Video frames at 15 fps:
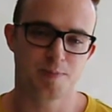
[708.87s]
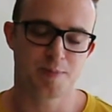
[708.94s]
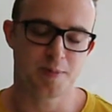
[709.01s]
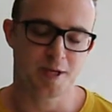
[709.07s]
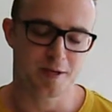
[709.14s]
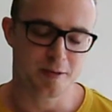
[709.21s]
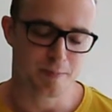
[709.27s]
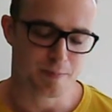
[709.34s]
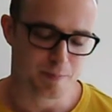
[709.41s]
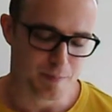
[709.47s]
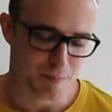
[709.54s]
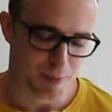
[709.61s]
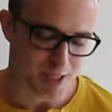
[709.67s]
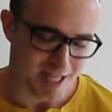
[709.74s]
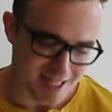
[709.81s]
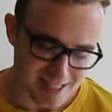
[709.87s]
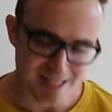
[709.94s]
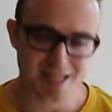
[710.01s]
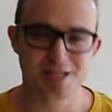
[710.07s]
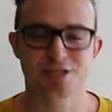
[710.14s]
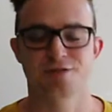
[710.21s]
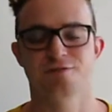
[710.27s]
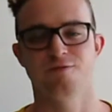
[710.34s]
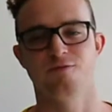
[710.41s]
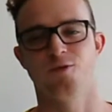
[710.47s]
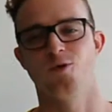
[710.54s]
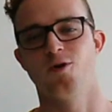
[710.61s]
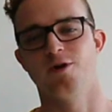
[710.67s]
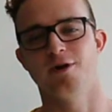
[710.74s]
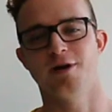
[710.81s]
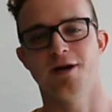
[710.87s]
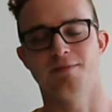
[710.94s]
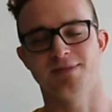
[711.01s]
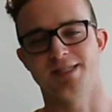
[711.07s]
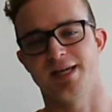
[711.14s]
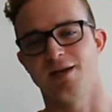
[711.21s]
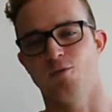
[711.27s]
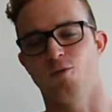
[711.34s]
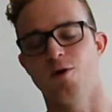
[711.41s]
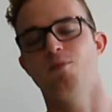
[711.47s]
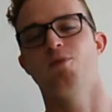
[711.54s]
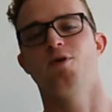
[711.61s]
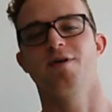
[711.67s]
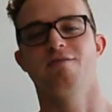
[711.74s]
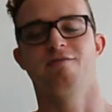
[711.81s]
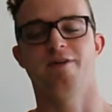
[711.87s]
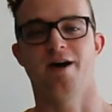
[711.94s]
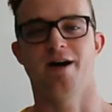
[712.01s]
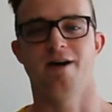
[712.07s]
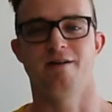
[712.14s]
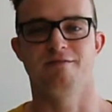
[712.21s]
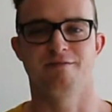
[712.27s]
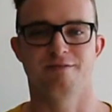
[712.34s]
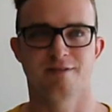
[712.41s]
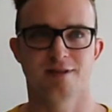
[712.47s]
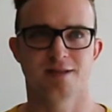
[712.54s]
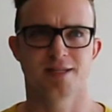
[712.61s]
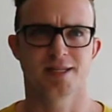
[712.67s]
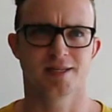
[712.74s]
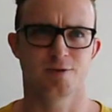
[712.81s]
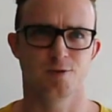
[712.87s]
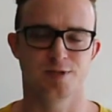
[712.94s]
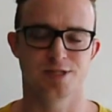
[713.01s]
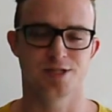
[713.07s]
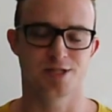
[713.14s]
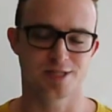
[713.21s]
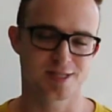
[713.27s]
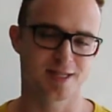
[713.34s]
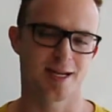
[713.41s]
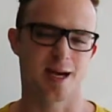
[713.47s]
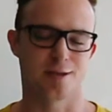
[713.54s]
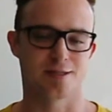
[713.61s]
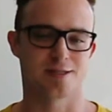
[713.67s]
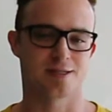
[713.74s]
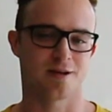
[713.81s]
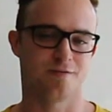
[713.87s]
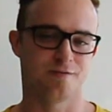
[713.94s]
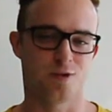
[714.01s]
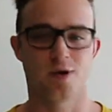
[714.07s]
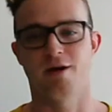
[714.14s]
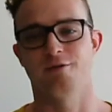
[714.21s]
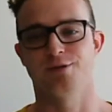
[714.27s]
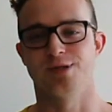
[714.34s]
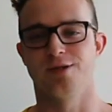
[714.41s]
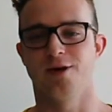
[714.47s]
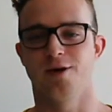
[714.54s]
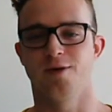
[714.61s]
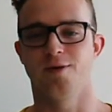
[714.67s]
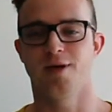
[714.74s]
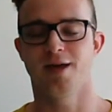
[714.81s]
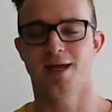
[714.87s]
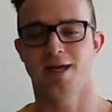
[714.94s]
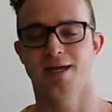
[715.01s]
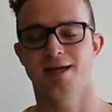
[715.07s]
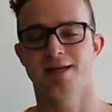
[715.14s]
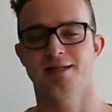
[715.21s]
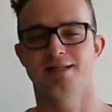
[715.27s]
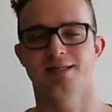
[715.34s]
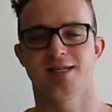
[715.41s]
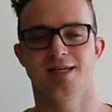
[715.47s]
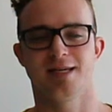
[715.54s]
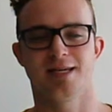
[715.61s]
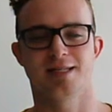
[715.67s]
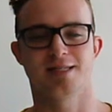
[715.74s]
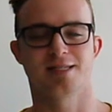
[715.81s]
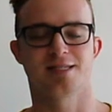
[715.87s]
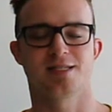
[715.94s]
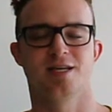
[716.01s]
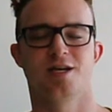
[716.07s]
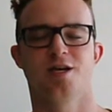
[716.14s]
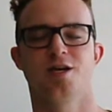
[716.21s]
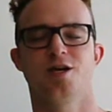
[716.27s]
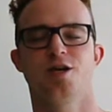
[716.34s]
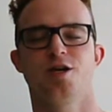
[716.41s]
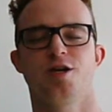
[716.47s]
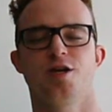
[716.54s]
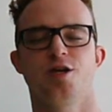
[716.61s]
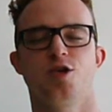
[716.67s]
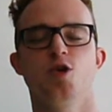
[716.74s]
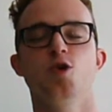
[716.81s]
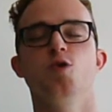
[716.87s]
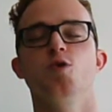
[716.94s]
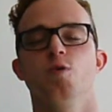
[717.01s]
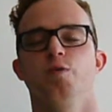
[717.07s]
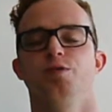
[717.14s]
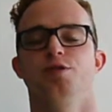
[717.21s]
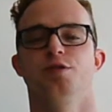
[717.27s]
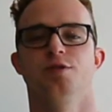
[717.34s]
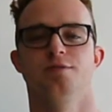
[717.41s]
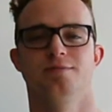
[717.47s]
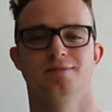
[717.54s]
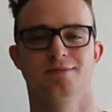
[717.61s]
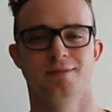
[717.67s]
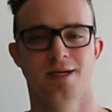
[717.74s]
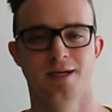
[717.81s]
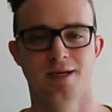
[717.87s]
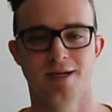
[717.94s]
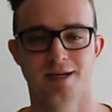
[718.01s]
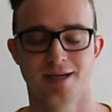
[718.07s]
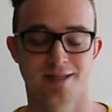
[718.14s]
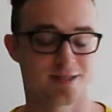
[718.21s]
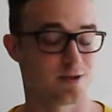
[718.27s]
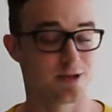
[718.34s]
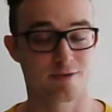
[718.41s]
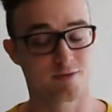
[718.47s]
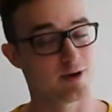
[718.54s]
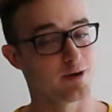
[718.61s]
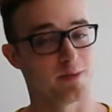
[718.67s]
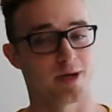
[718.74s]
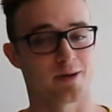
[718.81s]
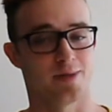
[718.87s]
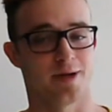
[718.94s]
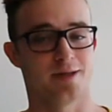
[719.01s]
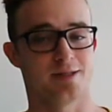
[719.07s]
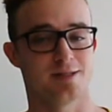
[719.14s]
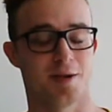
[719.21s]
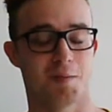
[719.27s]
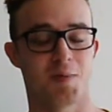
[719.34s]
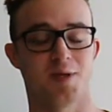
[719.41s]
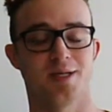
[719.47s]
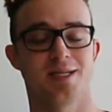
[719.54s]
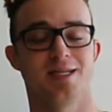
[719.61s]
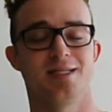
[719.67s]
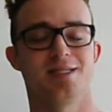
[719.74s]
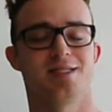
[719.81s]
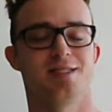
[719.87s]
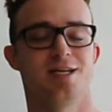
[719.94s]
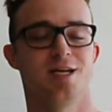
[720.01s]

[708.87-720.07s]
the PlayStation 4 update 1.5 was just announced a few hours ago, and it's huge. It's only 300 megabytes, but it's